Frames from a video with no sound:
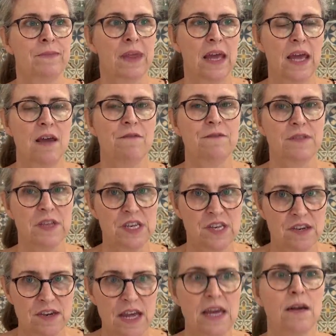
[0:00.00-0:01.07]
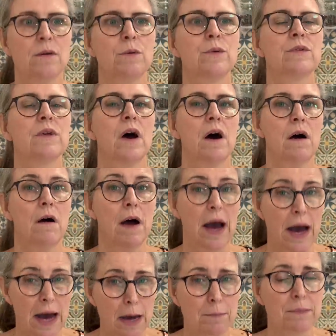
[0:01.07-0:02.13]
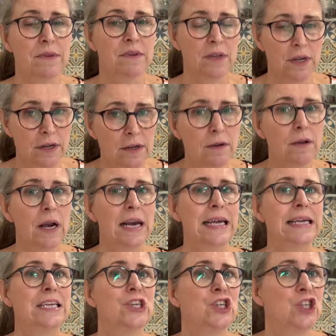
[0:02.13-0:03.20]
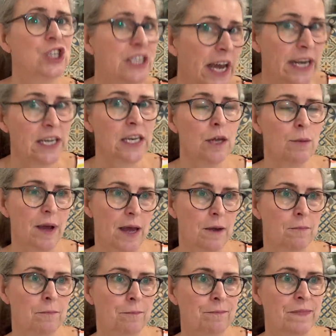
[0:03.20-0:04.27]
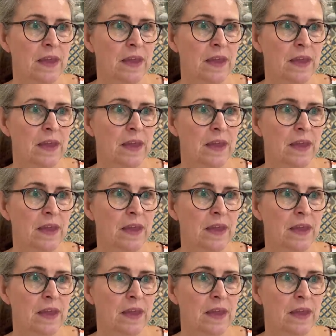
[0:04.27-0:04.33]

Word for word: If the deals are absolutely genuine,